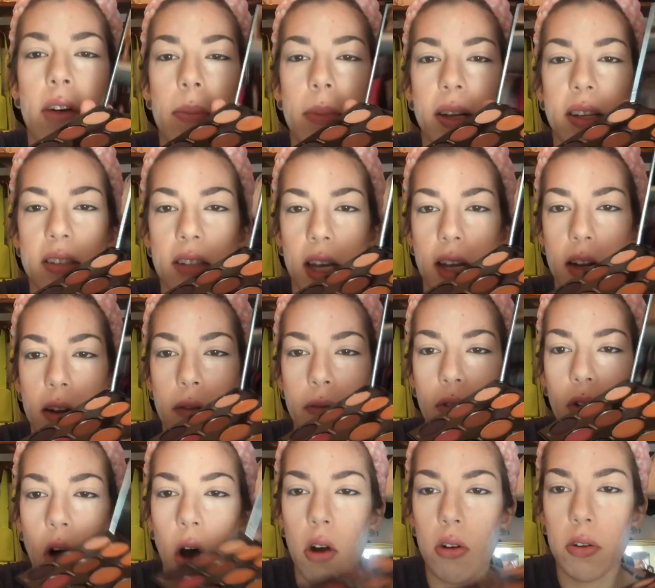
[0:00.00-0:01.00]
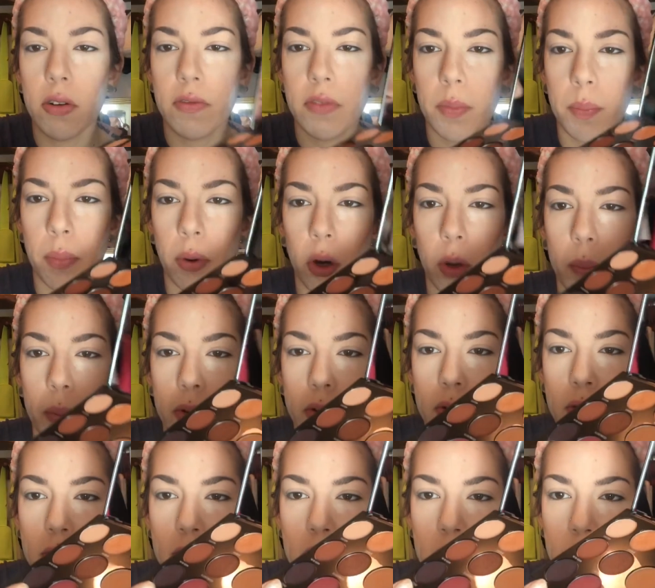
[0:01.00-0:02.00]
I'm excited for all of the
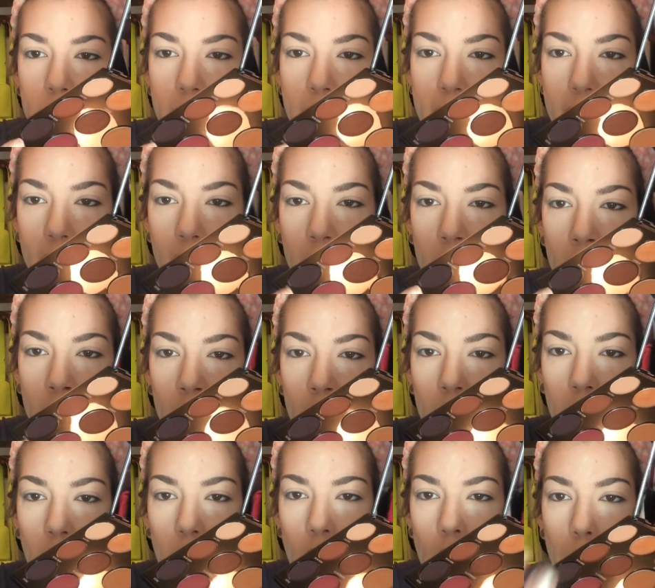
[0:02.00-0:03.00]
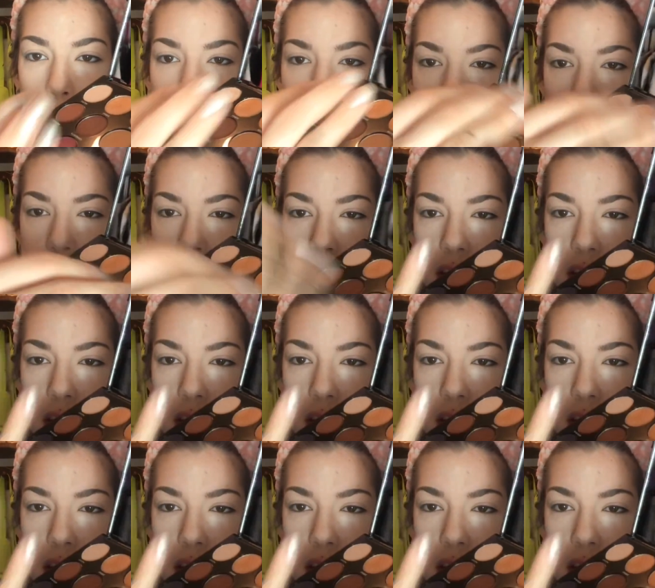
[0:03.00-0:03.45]
purples right here, but it's